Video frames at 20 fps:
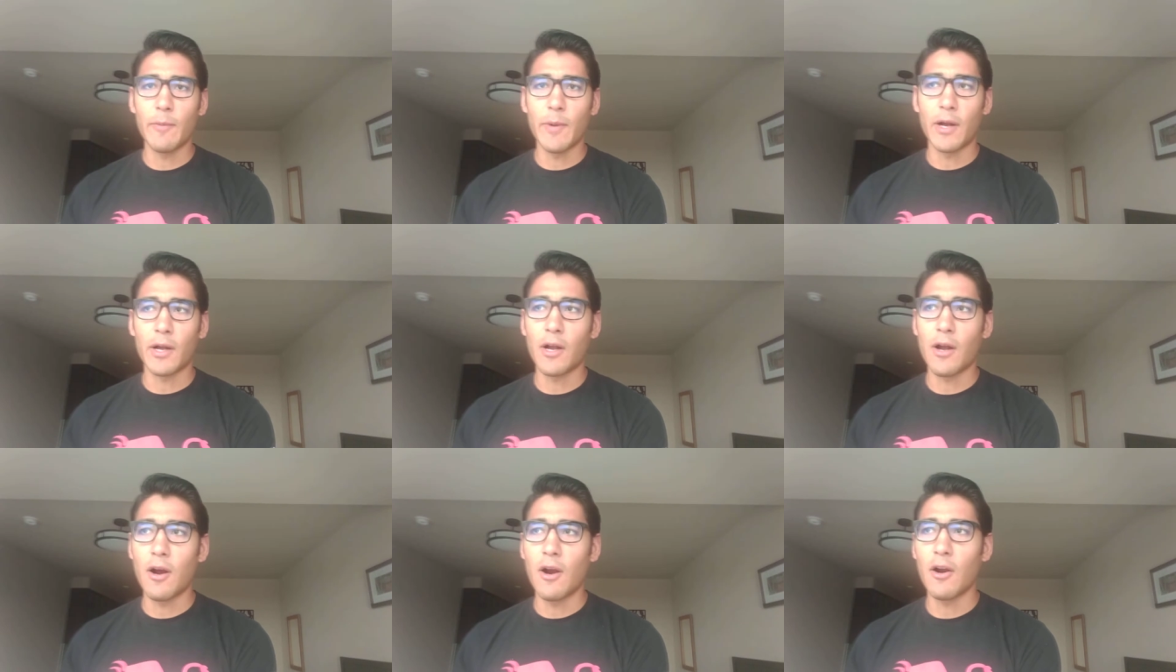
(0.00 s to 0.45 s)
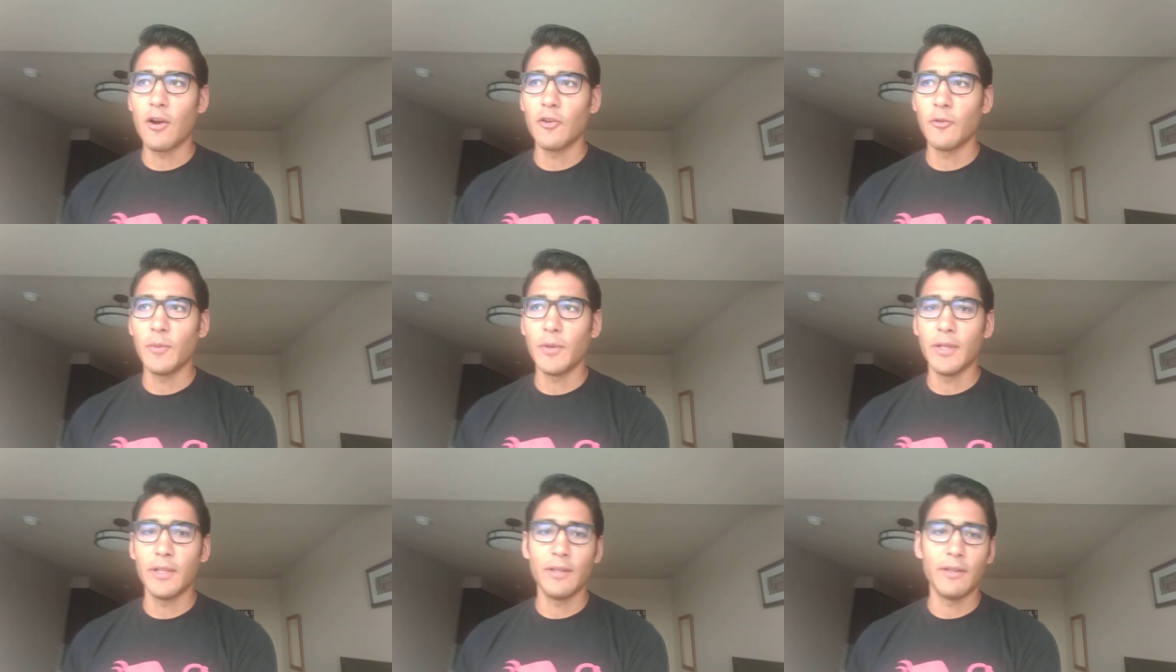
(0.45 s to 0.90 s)
about cars,
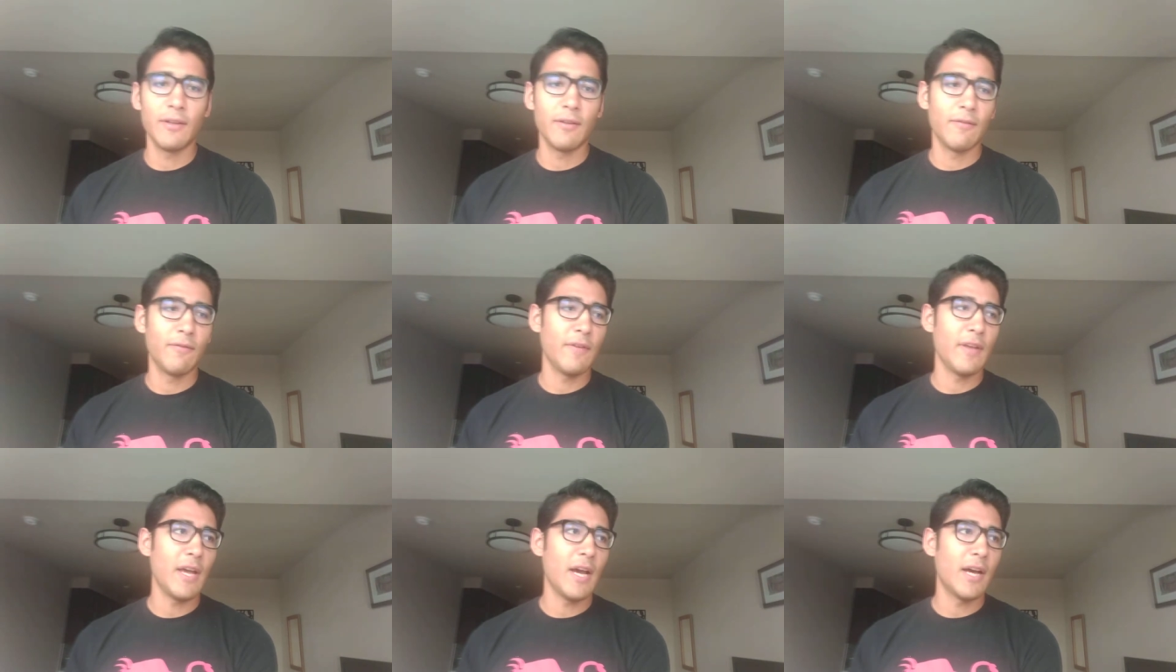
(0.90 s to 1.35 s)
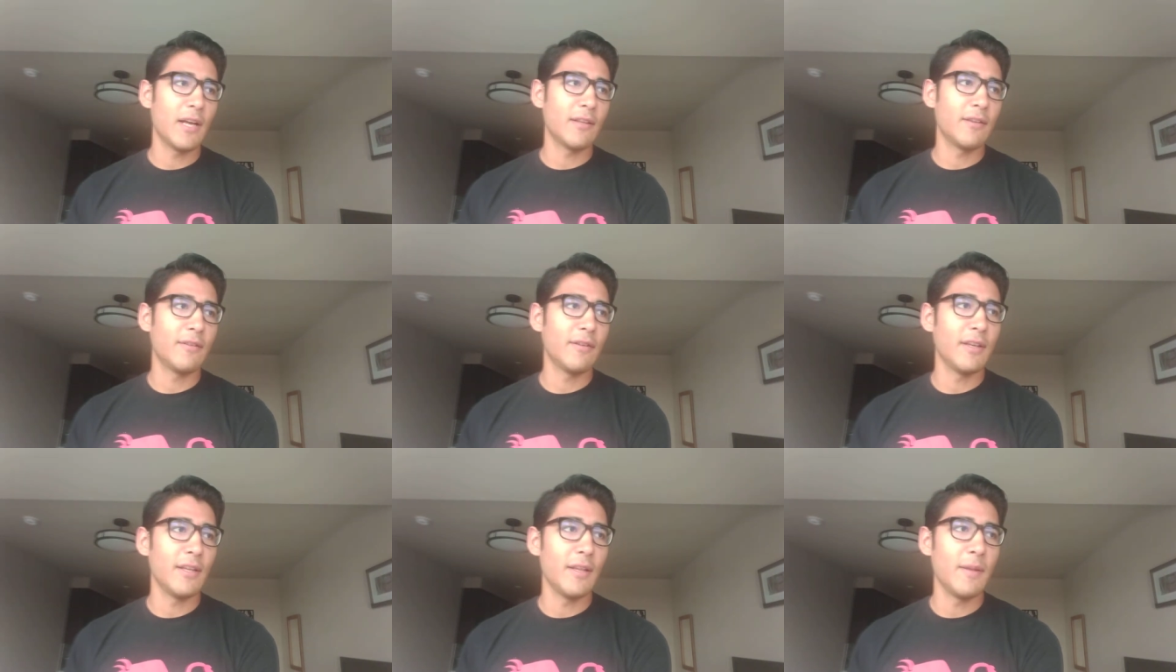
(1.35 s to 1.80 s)
but
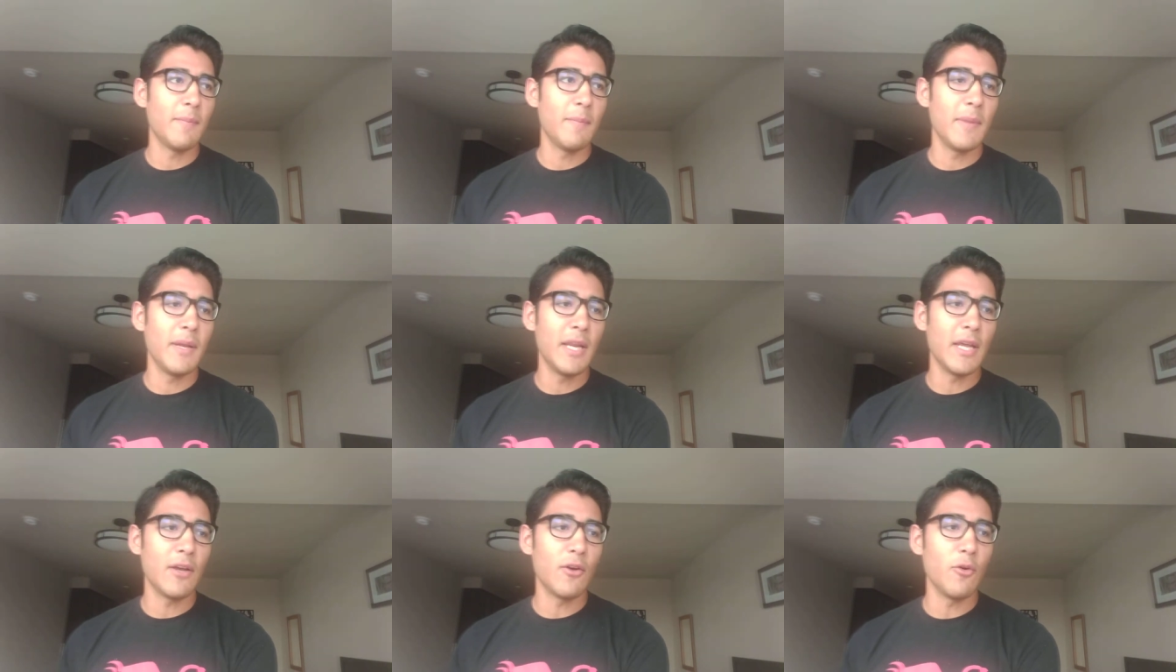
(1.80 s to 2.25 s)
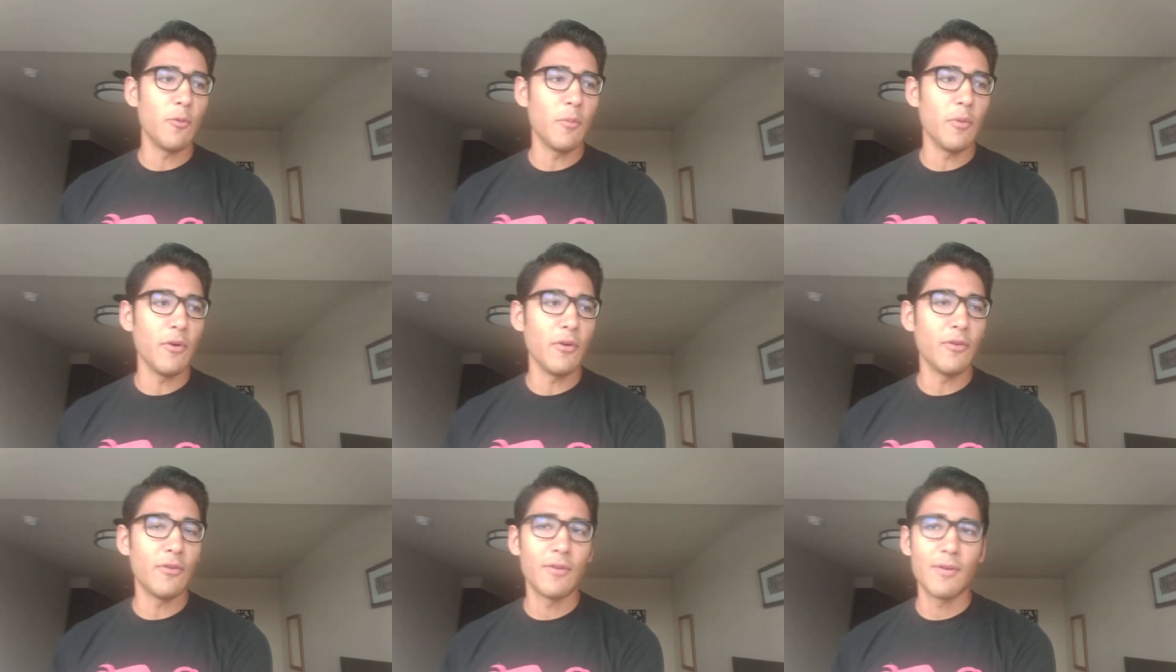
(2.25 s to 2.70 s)
Fiats and Mini
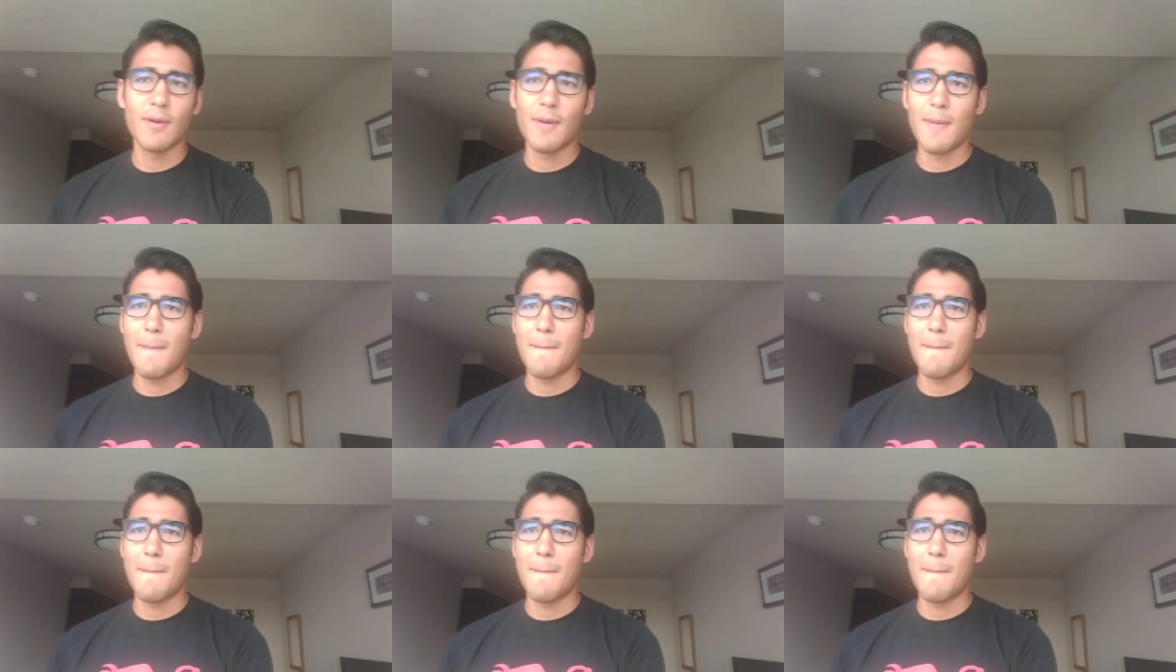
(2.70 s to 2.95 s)
Coopers.